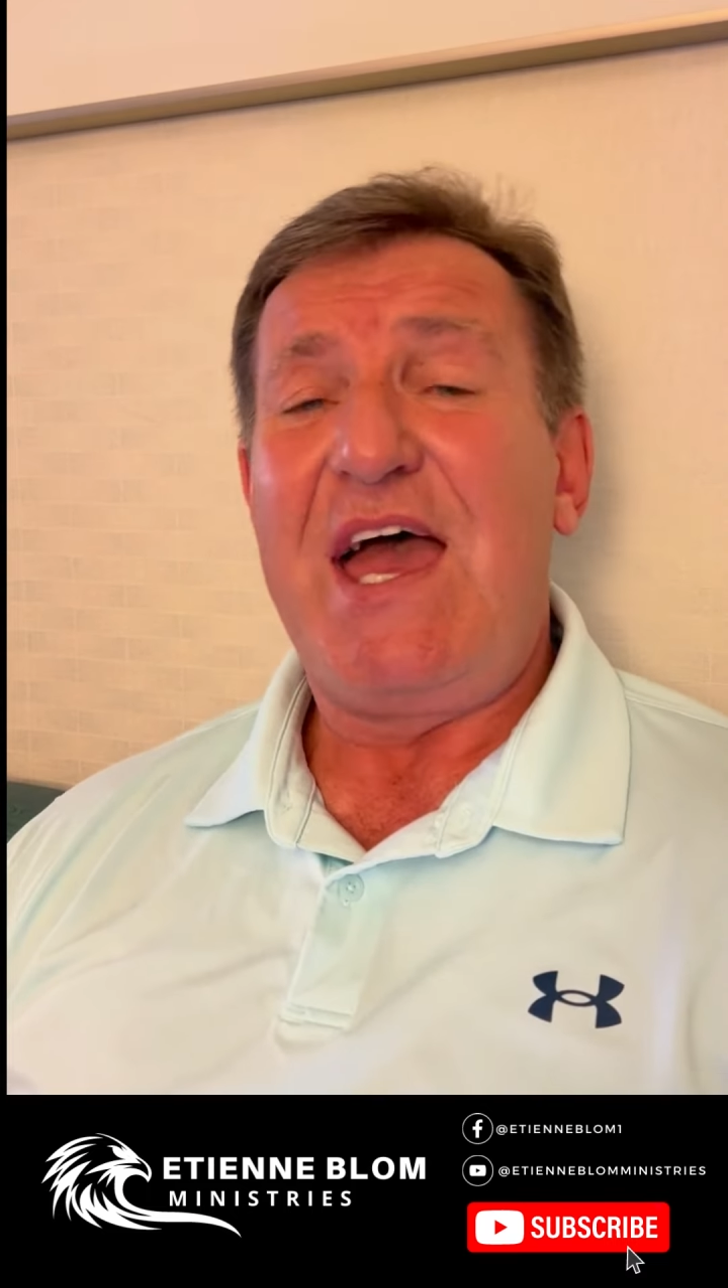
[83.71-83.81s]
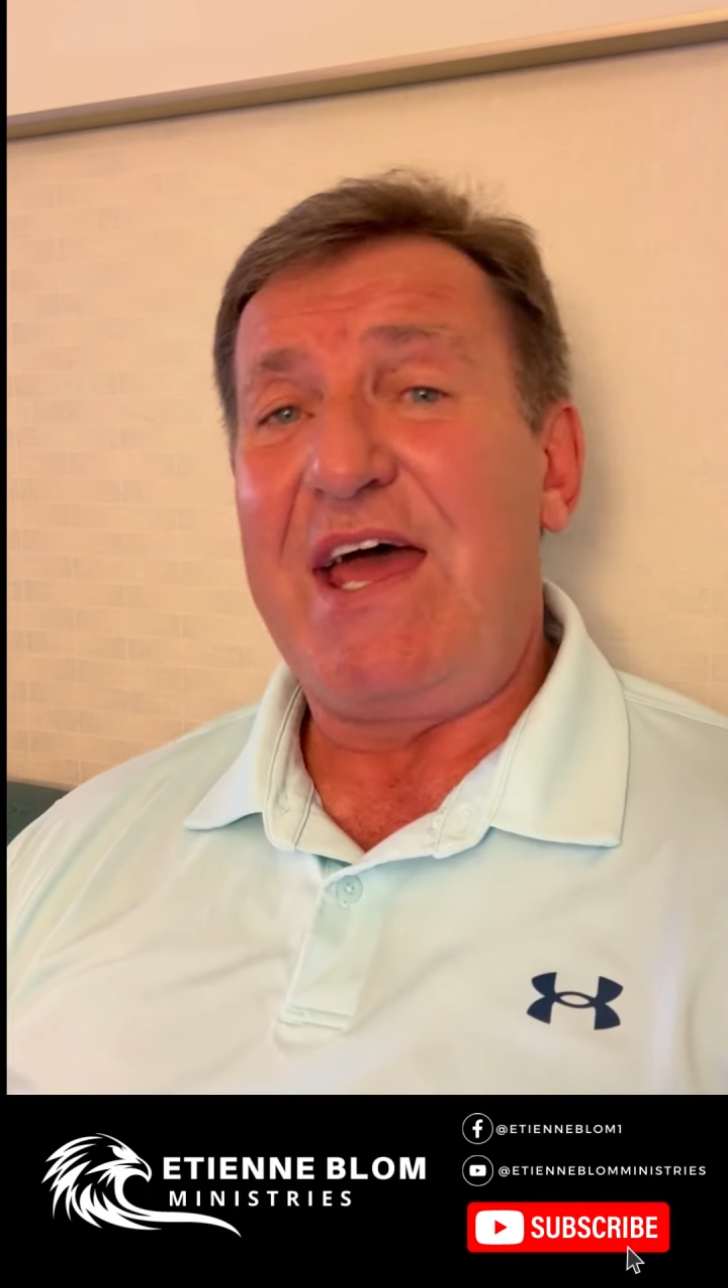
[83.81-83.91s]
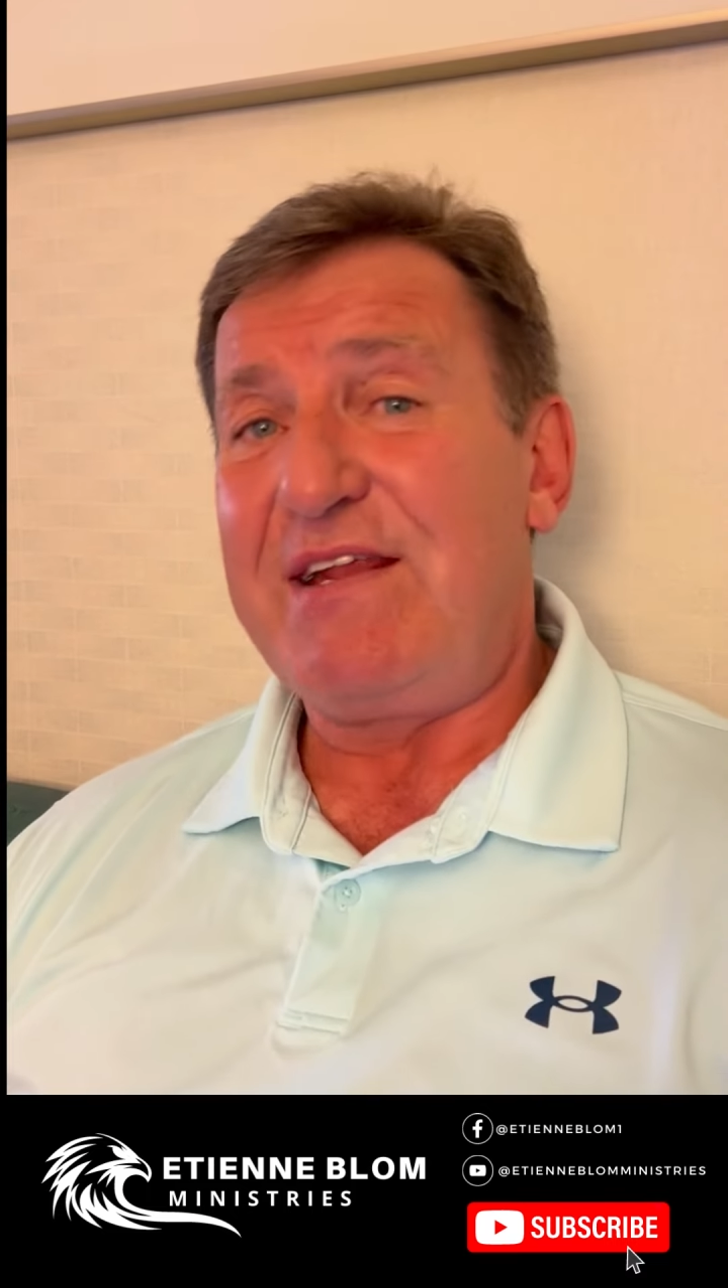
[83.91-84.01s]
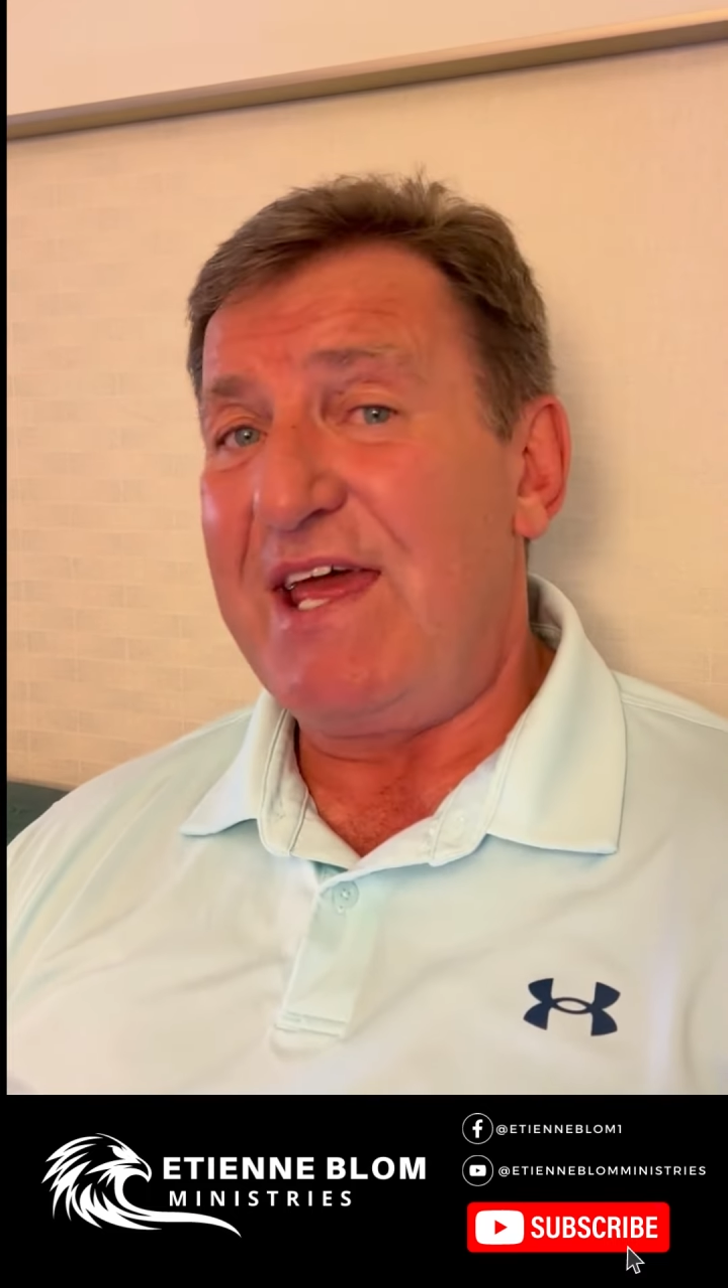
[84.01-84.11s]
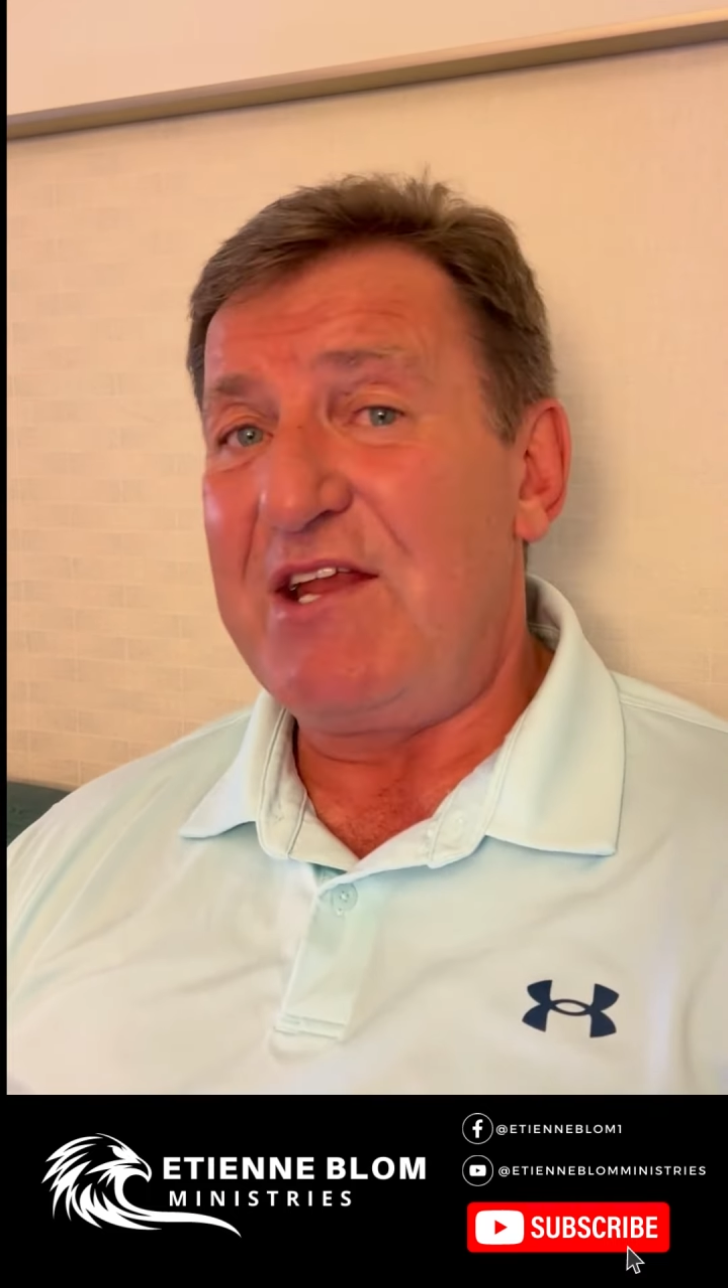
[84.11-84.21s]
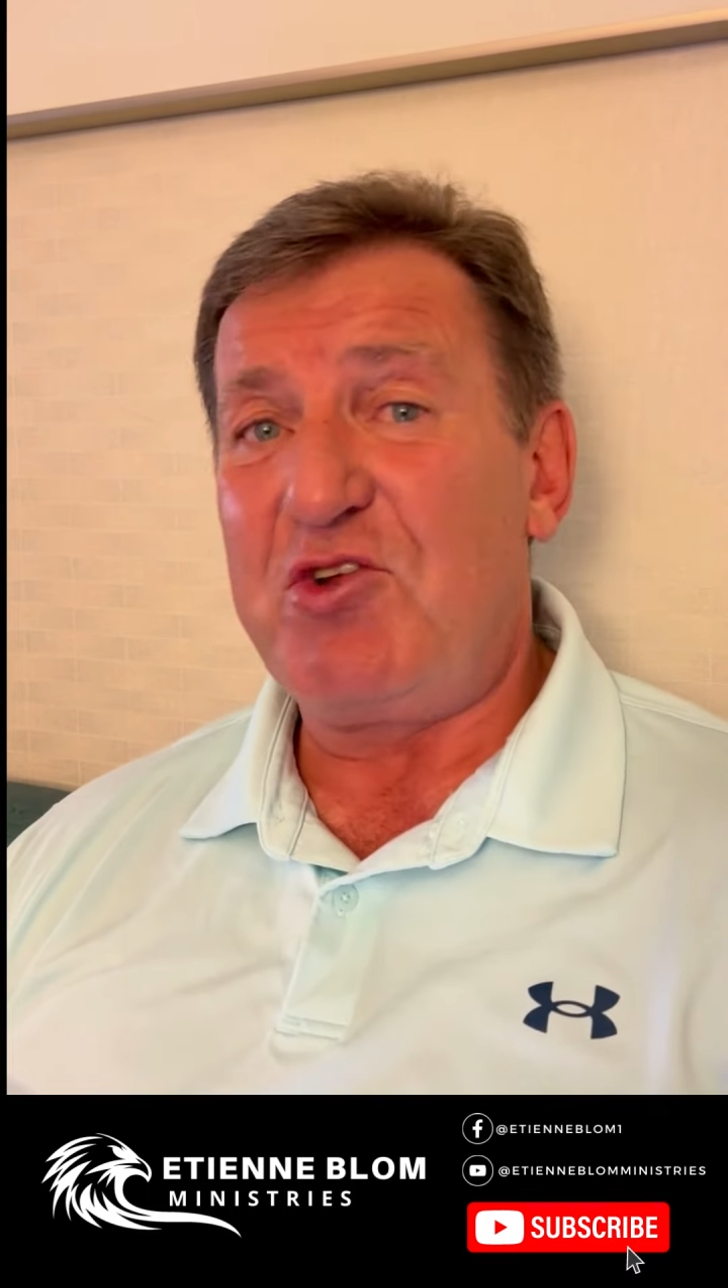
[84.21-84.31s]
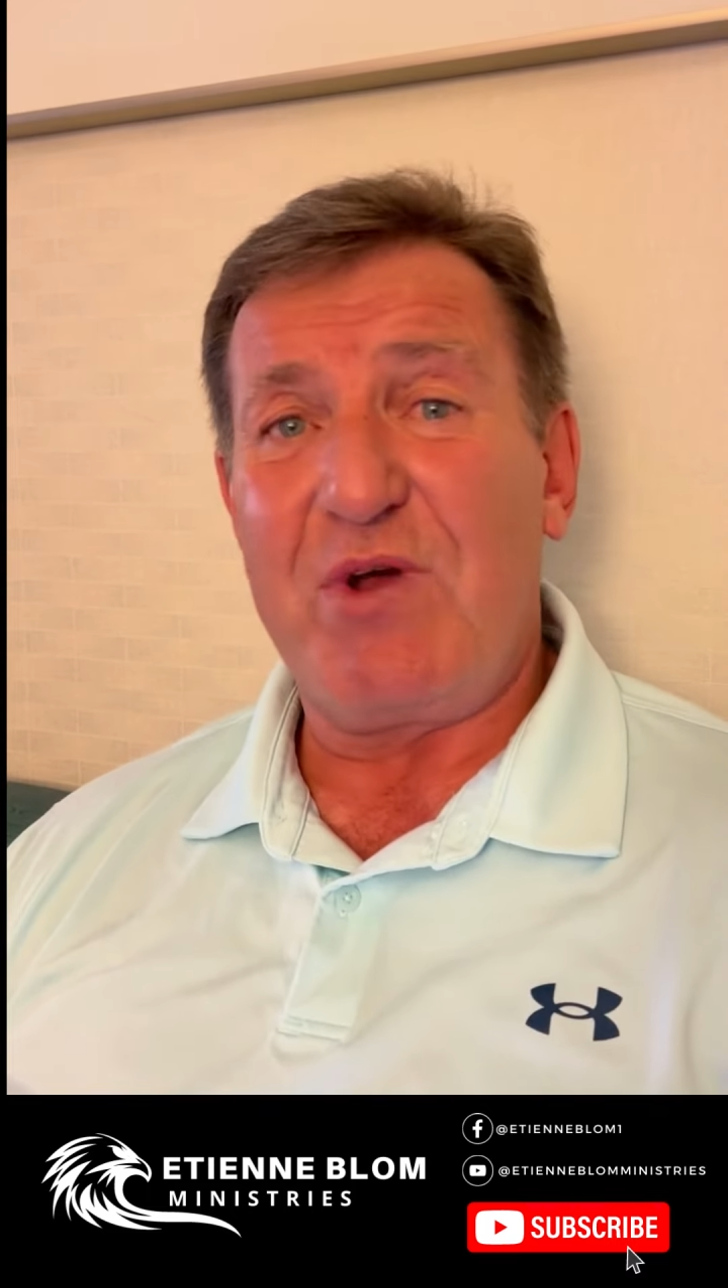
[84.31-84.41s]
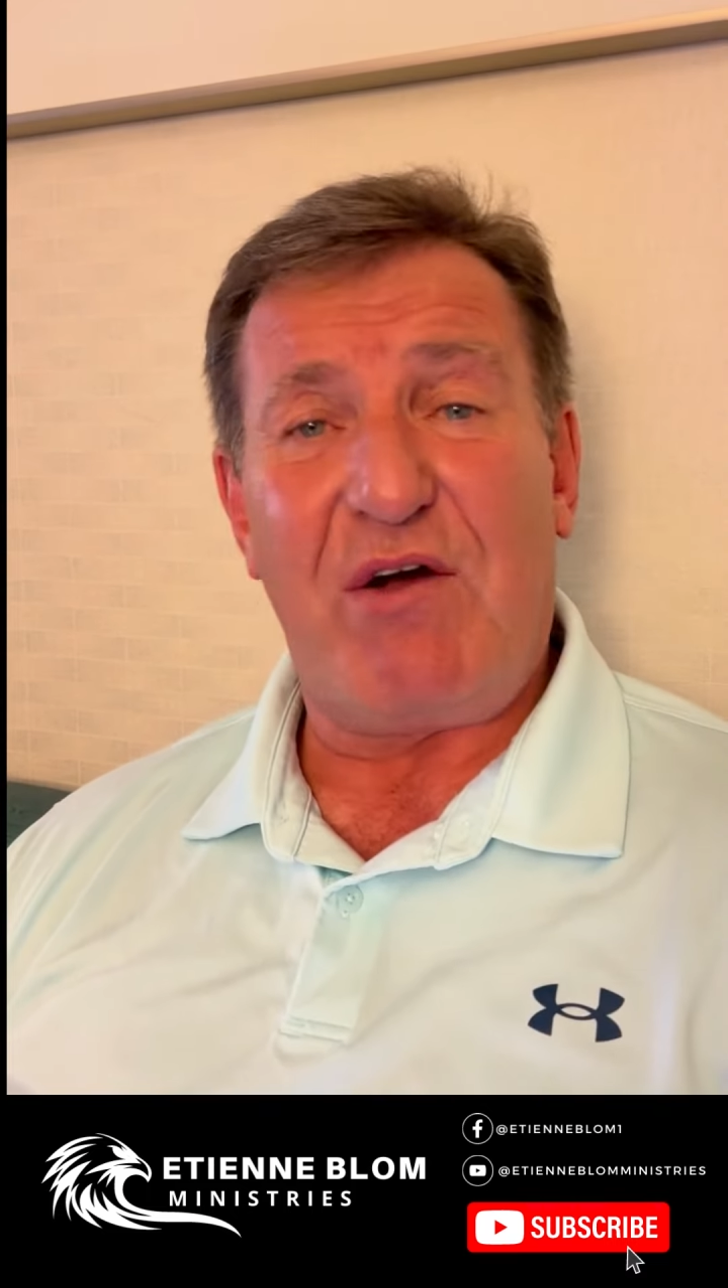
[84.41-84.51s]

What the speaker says: and into